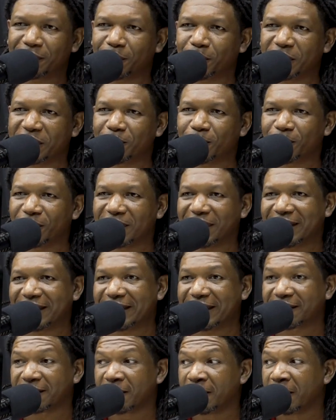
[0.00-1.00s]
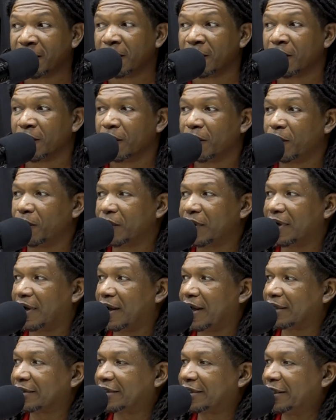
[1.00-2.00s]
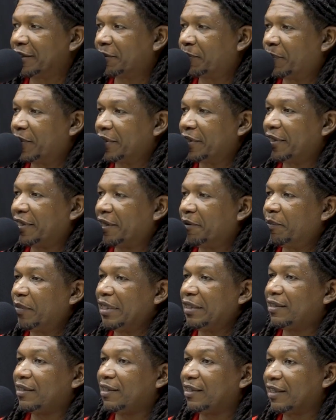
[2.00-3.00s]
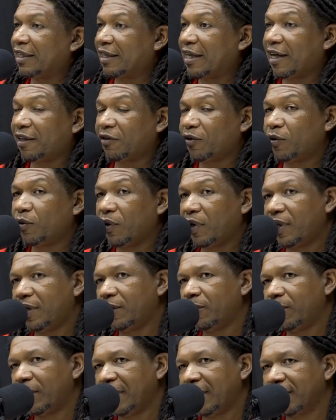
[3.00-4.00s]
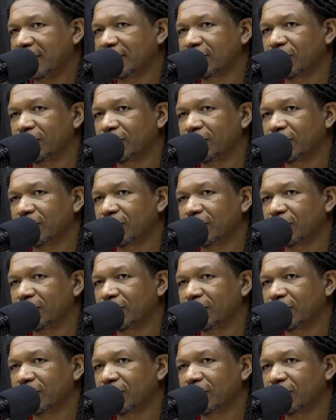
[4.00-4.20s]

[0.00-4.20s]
We hold on like, oh gosh, this person I meet here got to go all the way.